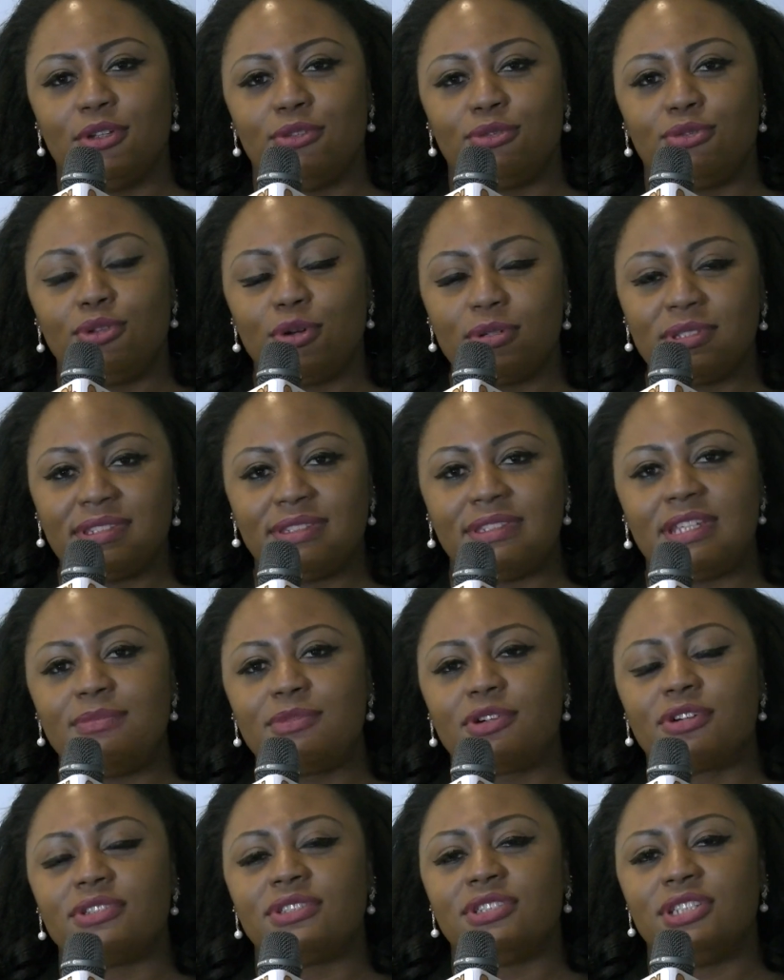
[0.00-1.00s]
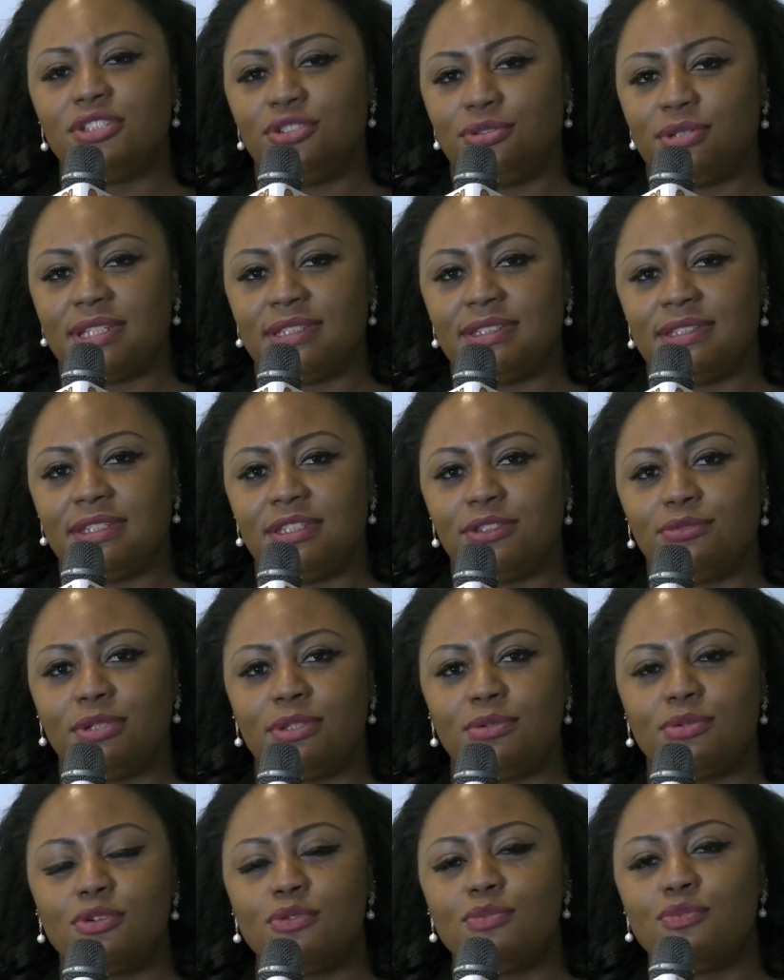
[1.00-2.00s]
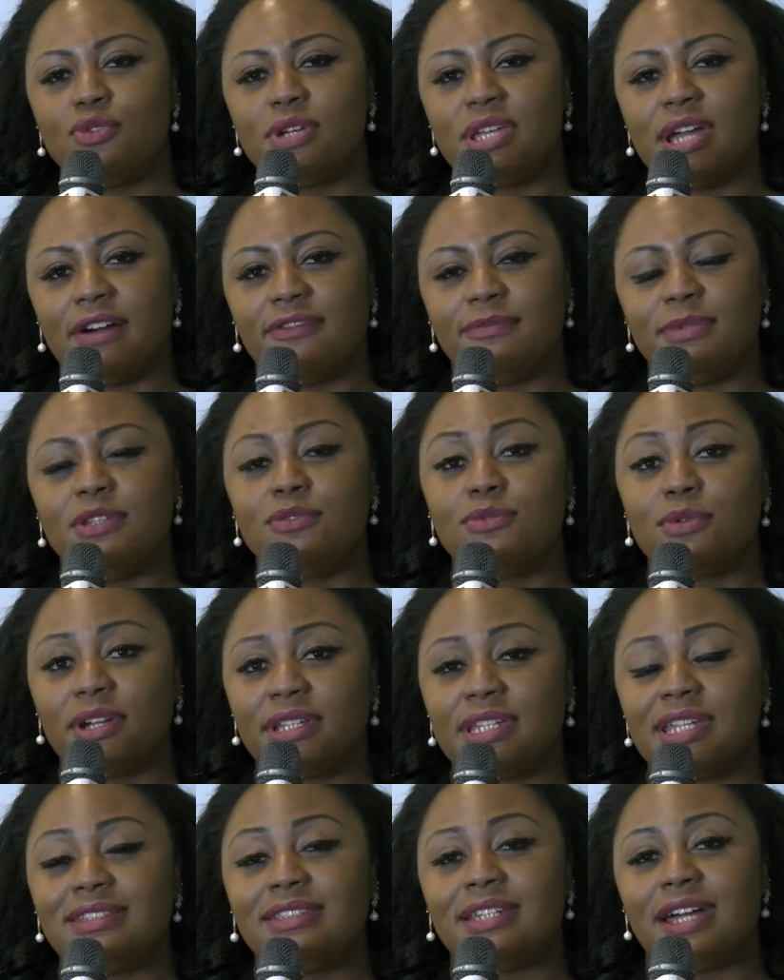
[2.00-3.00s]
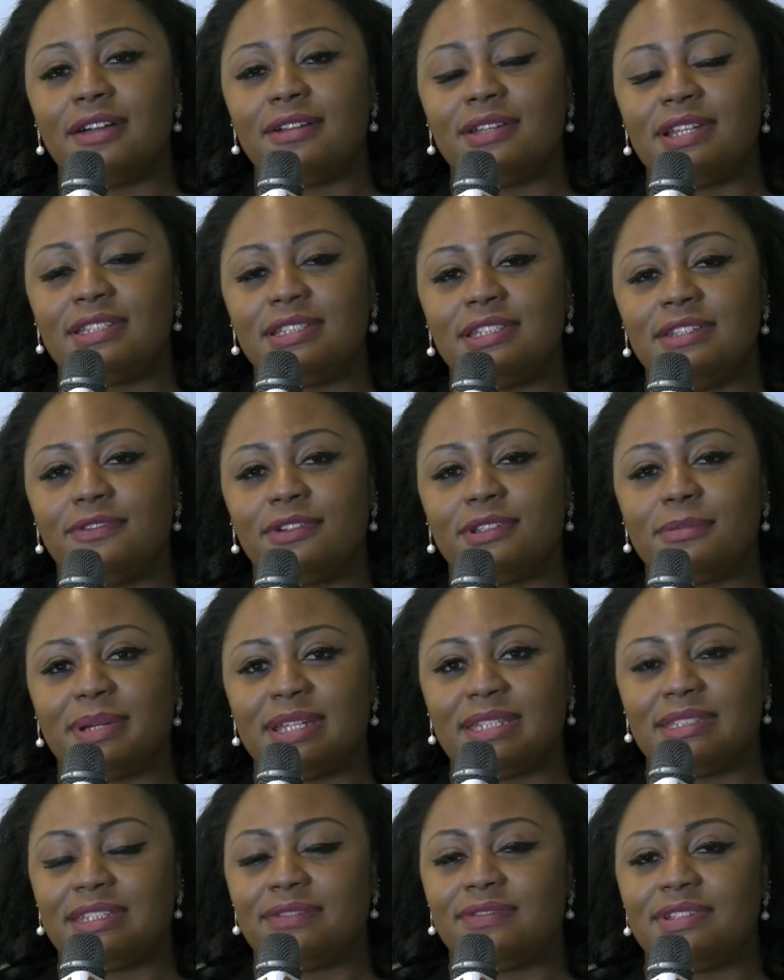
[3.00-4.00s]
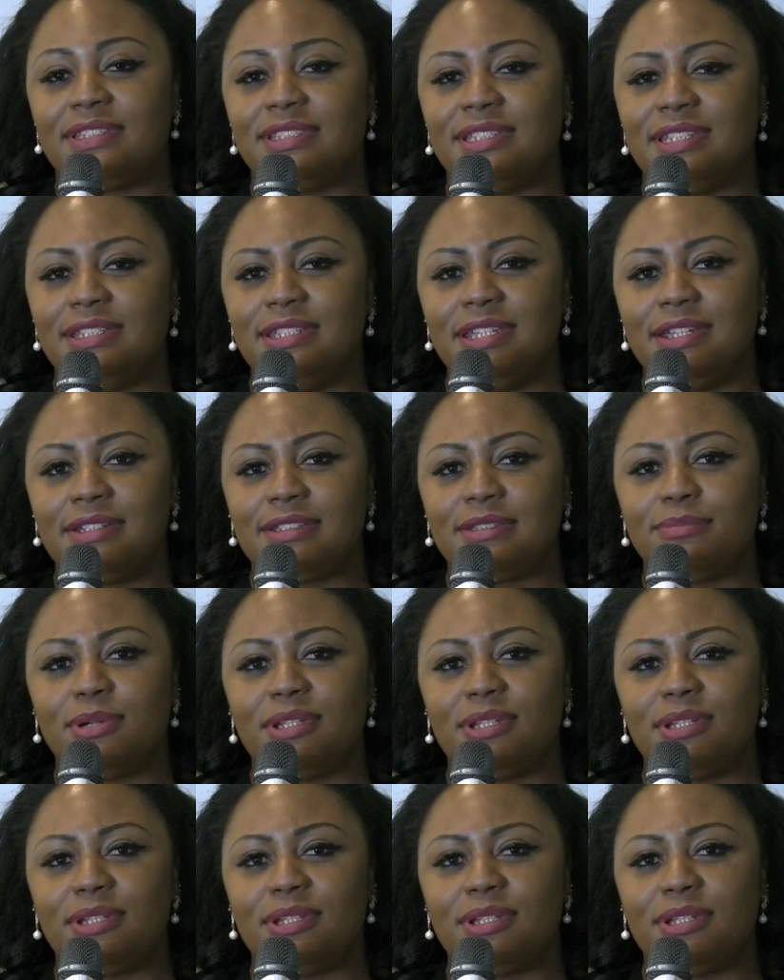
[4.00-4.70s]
to those same constituencies with whom we have been working tirelessly for the past 17 years.